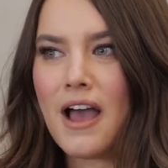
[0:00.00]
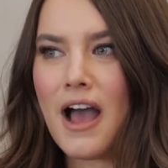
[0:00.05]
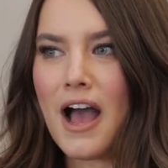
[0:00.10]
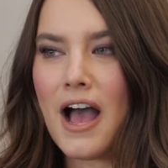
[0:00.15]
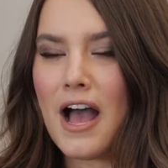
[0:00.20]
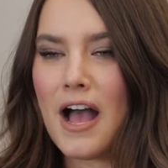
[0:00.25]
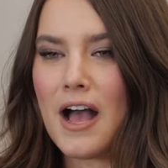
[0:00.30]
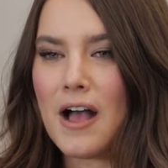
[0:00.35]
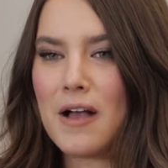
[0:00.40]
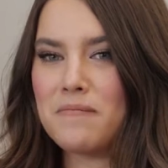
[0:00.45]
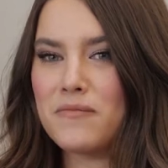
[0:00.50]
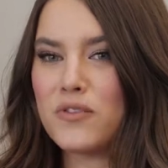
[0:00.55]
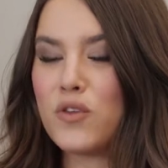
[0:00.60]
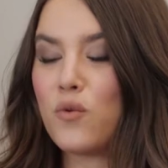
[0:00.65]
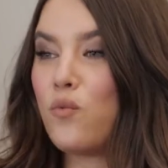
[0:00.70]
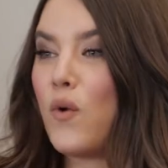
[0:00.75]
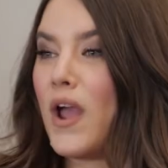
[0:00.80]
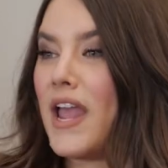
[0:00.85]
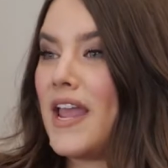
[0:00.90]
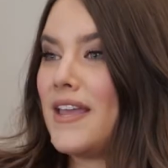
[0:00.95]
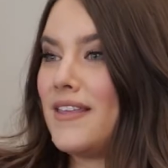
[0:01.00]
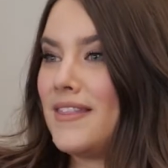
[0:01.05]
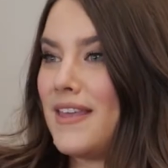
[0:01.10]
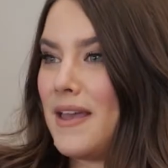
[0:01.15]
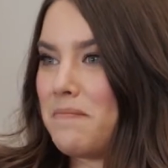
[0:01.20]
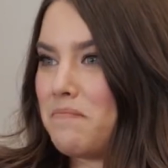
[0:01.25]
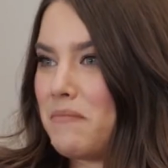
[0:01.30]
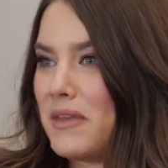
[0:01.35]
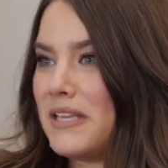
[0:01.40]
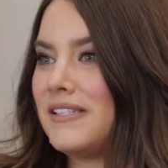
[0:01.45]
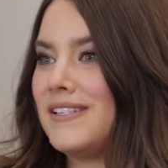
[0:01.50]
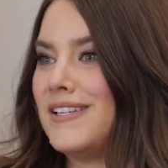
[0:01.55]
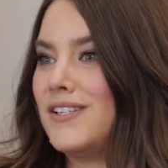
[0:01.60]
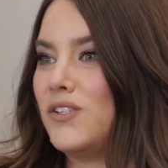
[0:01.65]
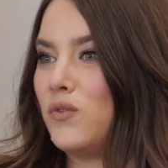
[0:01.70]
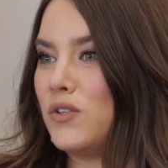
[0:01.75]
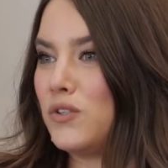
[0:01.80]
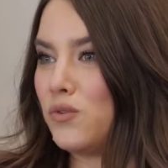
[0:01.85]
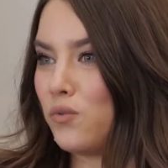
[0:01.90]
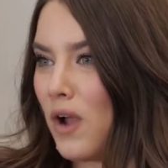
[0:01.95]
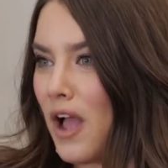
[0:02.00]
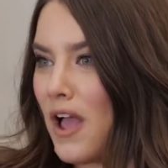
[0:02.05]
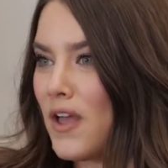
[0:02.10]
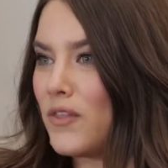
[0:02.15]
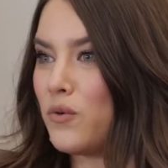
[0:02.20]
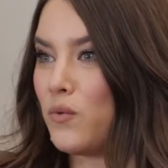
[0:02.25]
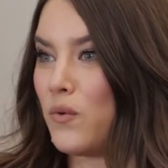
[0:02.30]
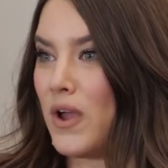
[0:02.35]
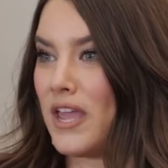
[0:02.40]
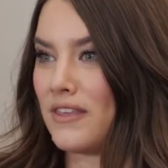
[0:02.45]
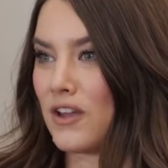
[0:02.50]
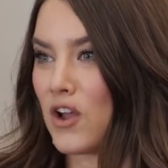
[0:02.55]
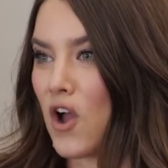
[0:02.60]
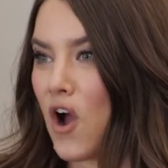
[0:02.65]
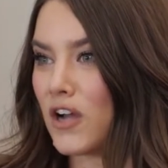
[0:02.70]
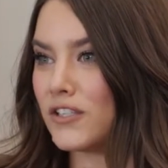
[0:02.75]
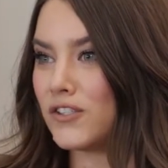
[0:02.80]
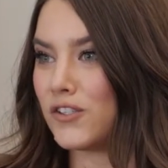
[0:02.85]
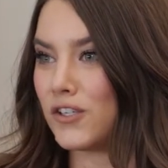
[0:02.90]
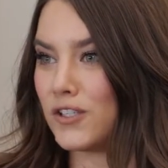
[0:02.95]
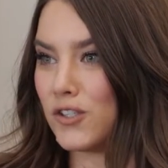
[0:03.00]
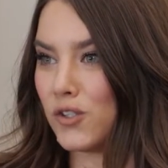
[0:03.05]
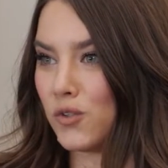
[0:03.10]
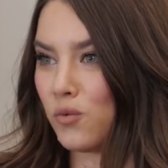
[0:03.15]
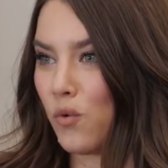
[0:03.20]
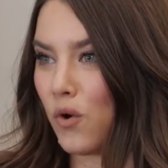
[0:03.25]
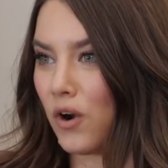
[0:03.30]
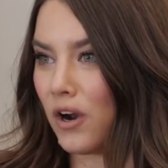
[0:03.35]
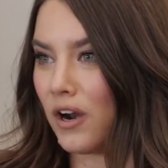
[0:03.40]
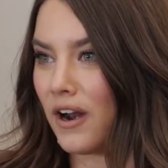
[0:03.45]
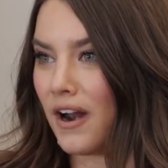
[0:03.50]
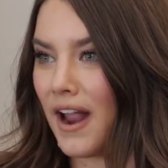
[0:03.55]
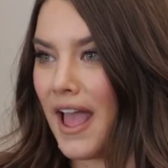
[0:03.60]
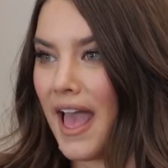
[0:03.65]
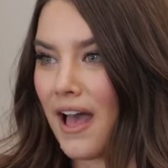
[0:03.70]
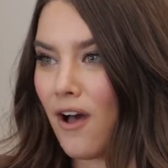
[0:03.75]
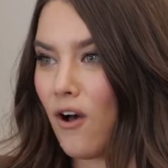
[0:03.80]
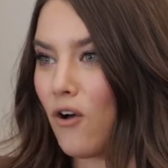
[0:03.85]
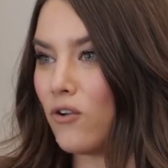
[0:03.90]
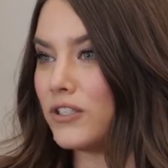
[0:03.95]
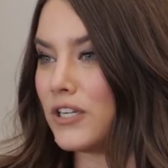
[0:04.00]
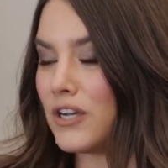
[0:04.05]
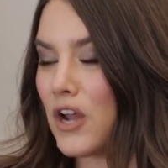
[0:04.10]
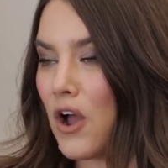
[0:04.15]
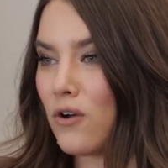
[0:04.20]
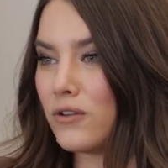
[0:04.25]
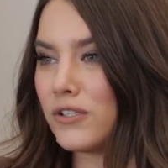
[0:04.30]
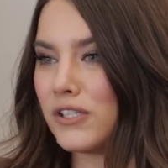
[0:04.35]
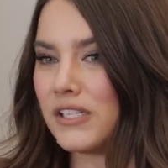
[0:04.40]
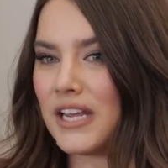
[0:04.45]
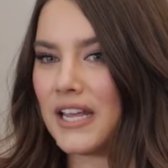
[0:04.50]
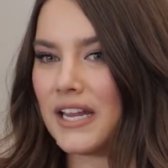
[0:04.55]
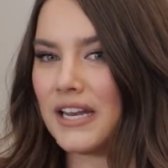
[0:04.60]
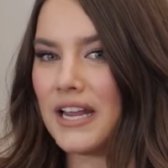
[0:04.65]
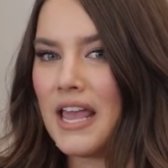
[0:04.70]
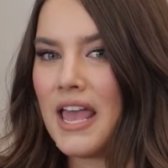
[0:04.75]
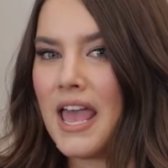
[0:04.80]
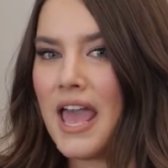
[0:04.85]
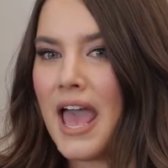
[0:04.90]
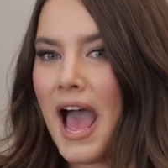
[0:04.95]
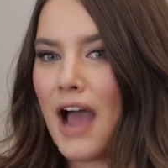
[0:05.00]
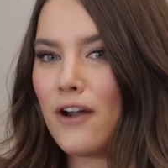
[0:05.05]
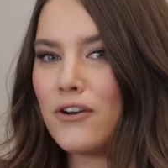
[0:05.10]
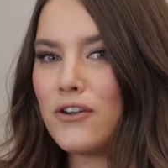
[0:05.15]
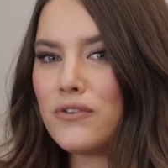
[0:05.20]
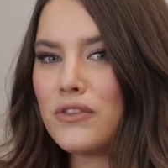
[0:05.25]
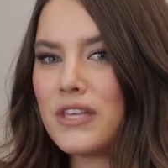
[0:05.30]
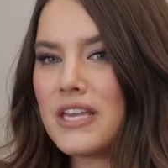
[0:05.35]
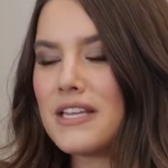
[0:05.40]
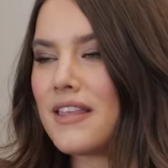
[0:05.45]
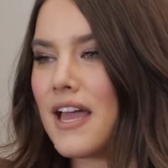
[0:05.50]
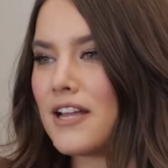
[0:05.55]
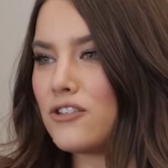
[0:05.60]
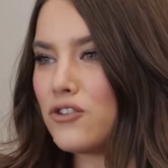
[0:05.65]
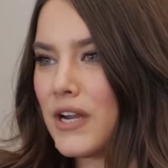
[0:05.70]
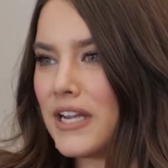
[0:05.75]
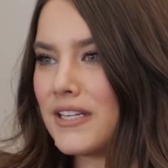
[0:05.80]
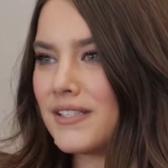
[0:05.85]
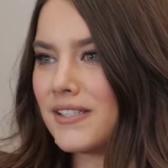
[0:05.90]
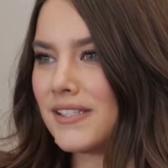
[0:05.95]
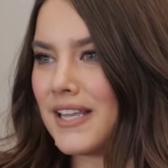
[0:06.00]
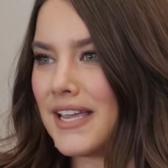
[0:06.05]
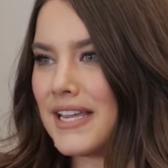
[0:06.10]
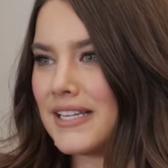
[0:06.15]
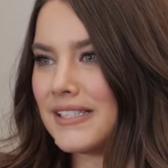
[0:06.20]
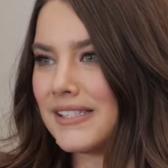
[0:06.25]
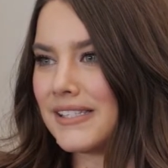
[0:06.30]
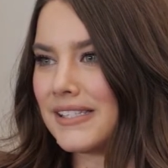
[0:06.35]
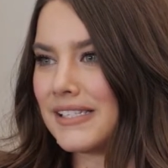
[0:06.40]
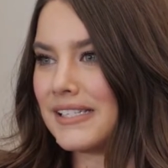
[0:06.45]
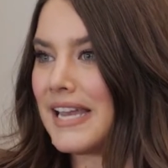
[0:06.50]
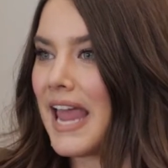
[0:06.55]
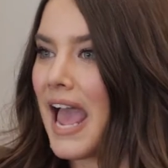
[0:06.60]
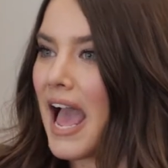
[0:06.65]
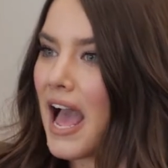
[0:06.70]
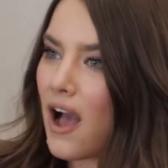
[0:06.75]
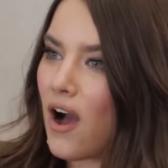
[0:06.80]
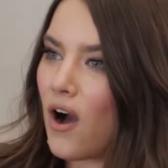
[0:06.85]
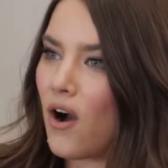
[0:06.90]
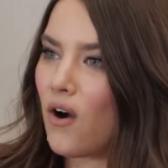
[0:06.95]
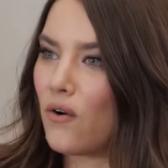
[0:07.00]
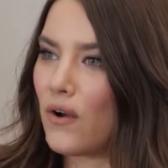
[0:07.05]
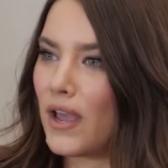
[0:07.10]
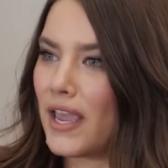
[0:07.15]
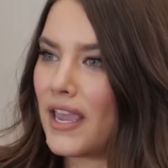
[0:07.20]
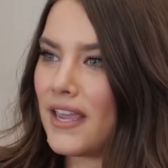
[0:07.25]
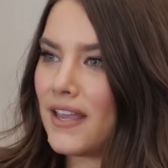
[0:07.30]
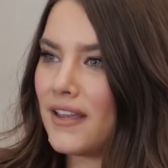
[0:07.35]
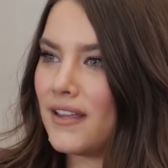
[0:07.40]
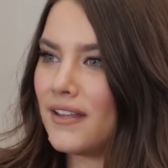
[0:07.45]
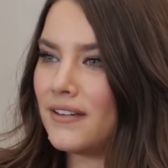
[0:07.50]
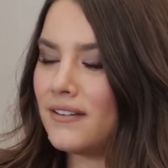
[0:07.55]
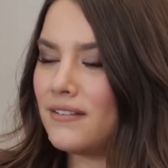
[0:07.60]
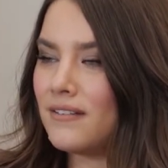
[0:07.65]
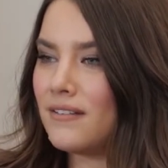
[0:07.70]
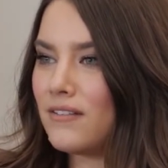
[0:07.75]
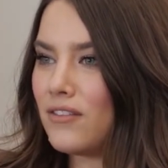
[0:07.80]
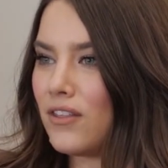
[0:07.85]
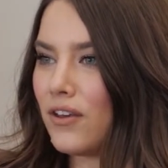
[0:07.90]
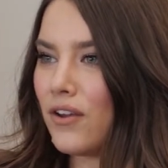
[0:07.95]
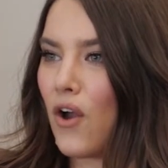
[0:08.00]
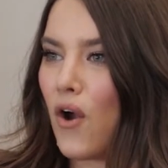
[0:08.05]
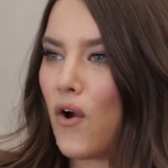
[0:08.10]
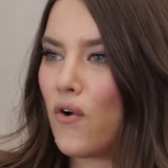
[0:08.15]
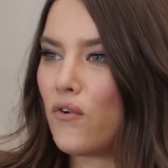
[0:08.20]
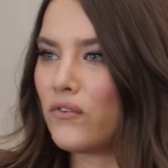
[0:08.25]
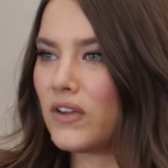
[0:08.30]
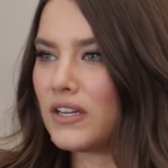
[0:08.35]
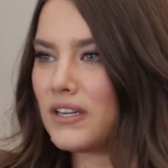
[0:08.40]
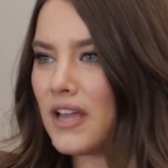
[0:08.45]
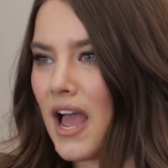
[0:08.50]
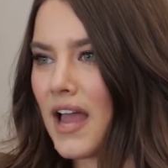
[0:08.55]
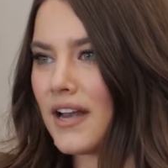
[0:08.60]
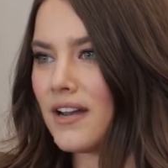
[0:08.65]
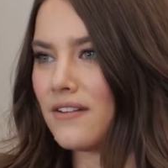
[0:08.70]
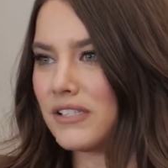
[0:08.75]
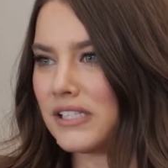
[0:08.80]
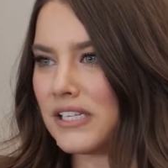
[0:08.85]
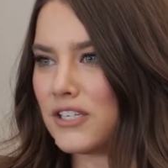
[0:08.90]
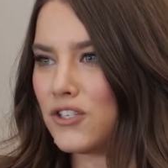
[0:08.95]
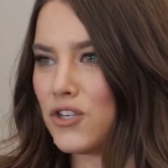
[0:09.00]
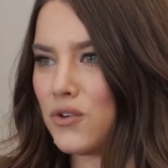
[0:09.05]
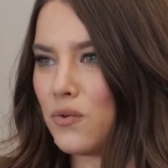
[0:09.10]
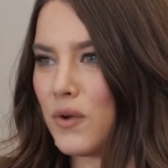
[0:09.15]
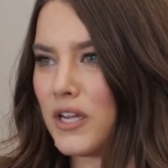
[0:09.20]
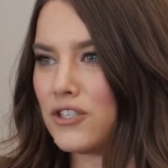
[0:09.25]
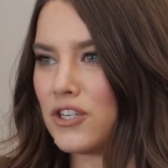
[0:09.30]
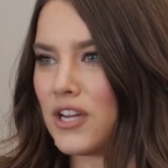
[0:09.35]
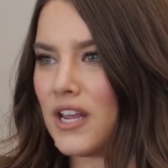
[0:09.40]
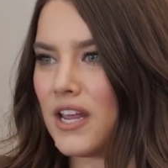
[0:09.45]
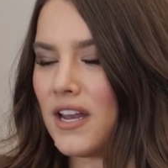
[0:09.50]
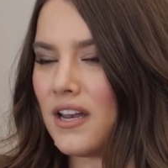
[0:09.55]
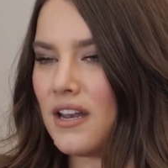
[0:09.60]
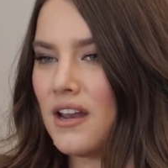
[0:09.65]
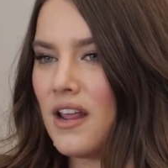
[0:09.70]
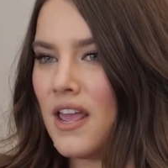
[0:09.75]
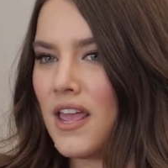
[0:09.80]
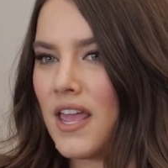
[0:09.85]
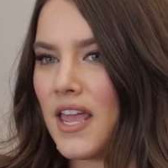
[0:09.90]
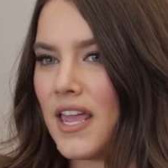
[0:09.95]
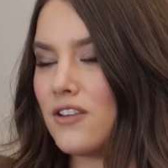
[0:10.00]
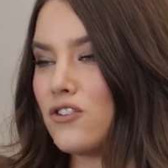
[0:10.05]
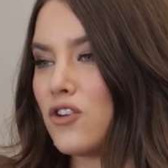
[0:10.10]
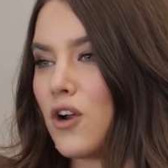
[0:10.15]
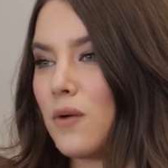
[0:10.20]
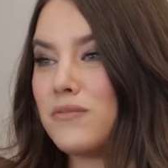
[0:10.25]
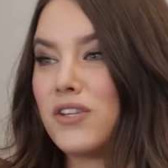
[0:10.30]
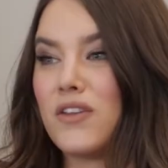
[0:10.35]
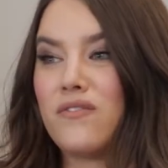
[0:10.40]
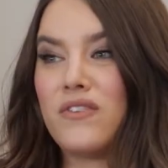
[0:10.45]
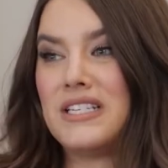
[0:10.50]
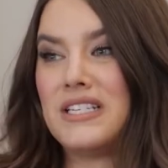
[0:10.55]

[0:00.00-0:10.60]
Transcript: The way that business was run, the way that concerts were held and hosted. How do you think that translates now in the COVID kind of situation in terms of